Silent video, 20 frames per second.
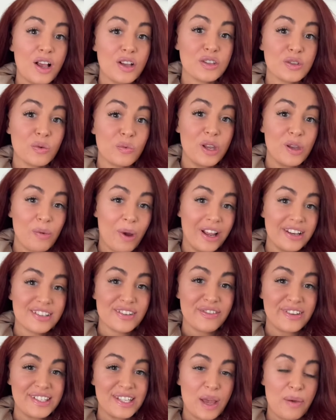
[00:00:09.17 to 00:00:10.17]
So we went to
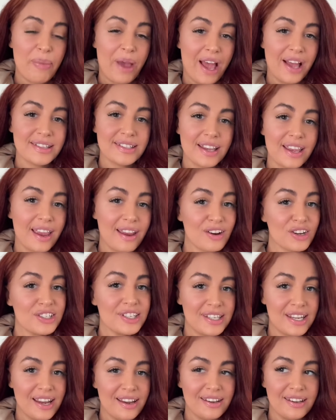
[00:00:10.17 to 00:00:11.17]
visit Pets and Care
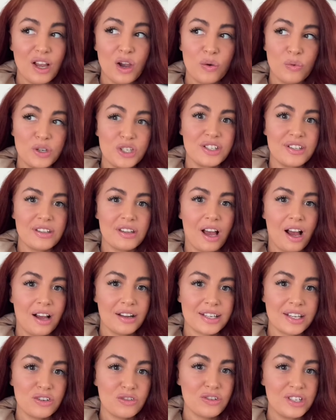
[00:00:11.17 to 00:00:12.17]
today, which is at the
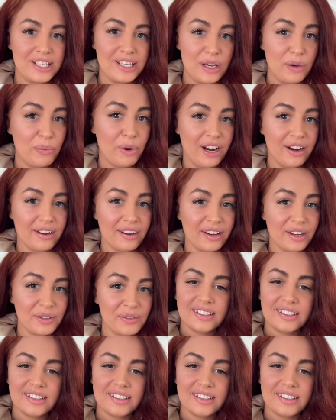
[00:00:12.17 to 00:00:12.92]
Hardigan Retail Park,